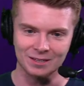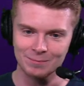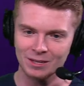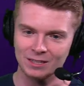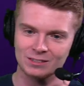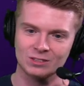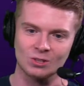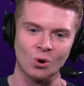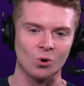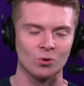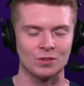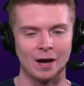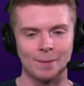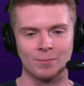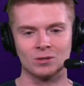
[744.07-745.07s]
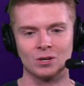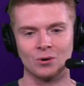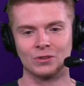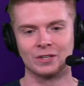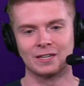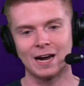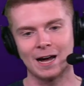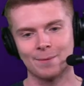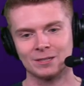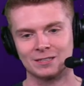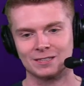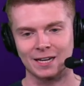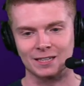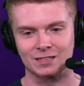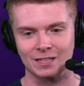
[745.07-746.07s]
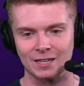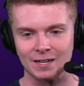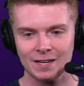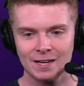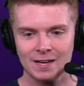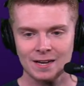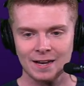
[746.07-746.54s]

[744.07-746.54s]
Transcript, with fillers: give me a skull down below in the comment section,